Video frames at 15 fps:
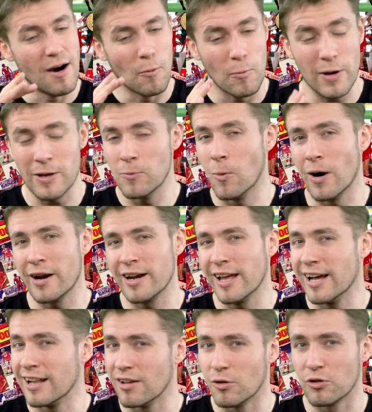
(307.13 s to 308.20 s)
win
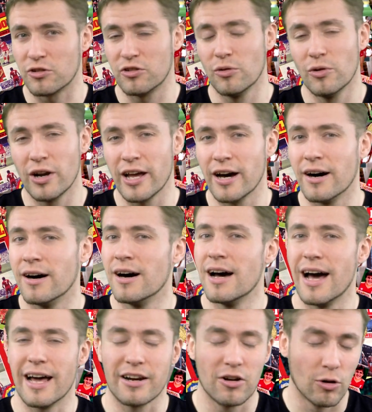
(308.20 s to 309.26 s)
1-0 or 2-0
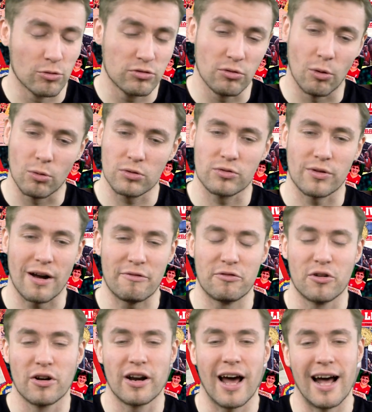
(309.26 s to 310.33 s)
and go to Old
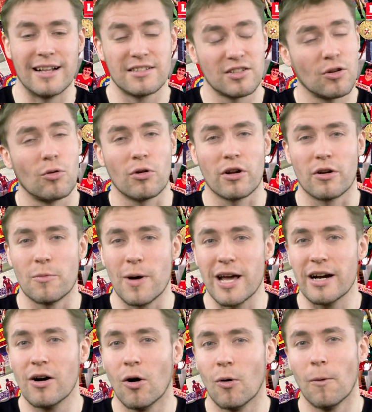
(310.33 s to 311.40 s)
Trafford and score an away
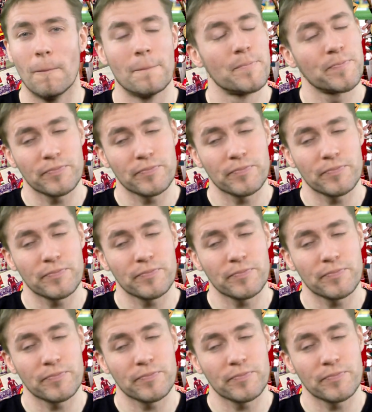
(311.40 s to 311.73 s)
goal